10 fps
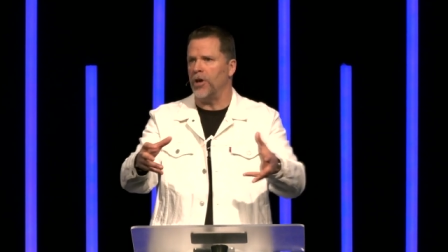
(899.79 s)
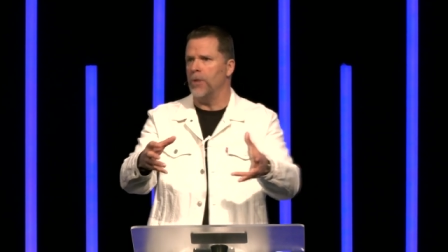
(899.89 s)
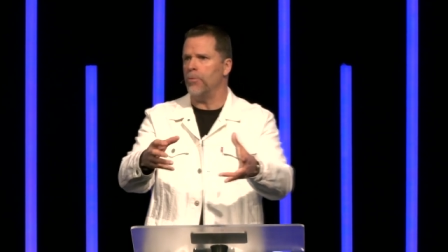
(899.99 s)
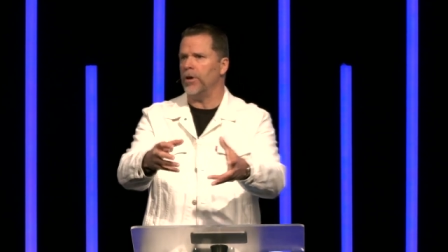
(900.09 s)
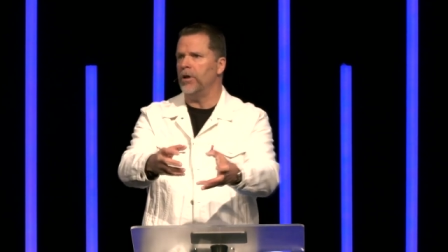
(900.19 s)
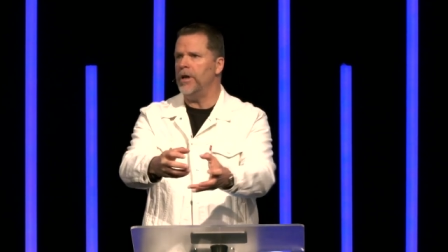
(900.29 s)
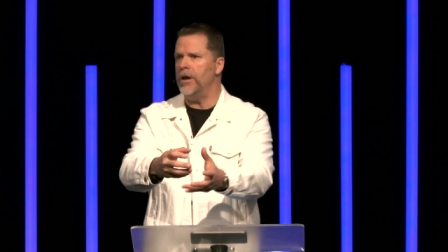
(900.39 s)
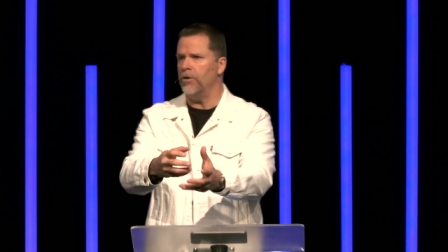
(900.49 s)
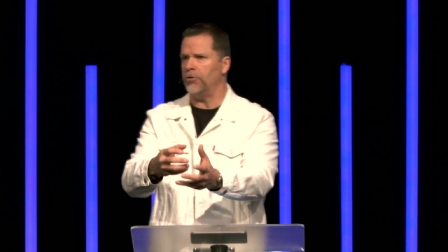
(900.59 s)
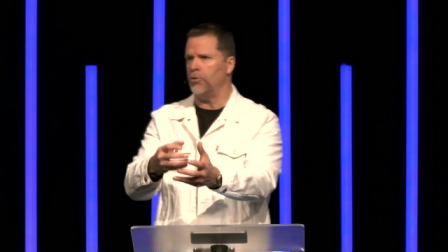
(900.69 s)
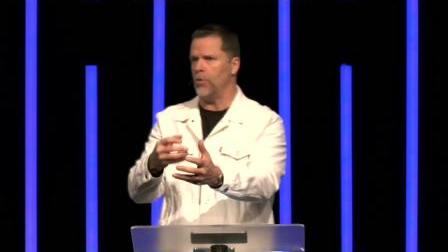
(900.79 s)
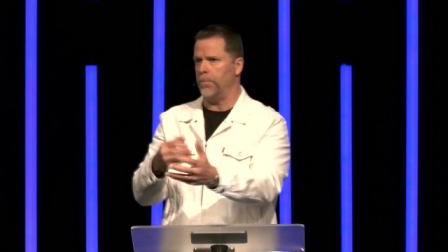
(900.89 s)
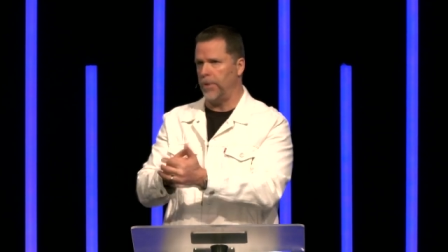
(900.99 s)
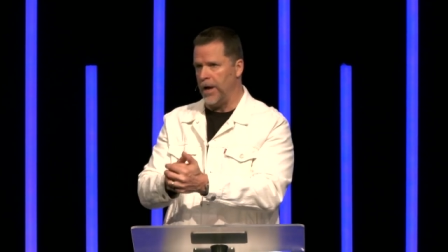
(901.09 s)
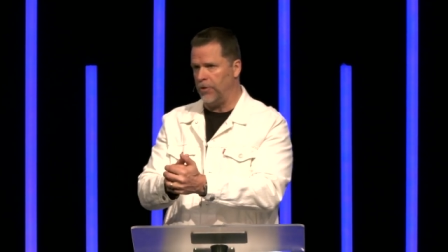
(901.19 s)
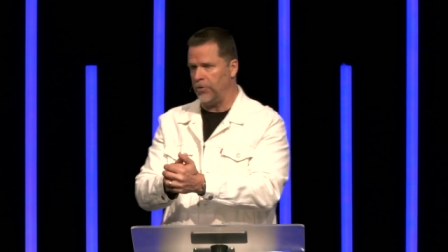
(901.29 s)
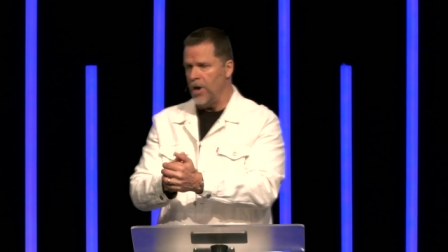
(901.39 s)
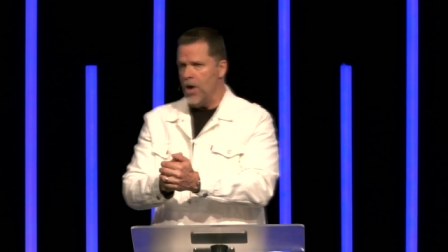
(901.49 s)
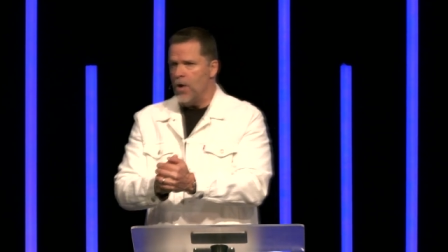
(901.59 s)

he's going to bring leaders into a place,